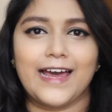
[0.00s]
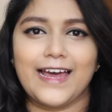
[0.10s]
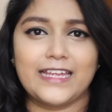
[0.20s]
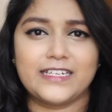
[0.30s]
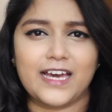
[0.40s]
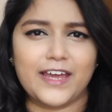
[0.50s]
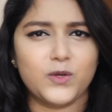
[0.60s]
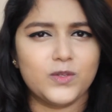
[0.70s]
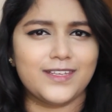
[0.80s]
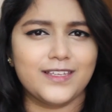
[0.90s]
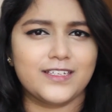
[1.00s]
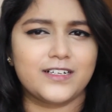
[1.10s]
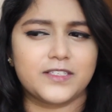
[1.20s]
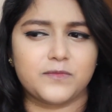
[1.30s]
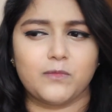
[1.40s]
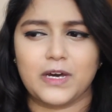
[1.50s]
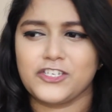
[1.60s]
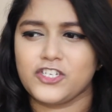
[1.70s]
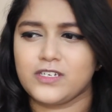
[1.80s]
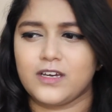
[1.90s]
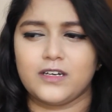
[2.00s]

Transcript: And I don't think there's much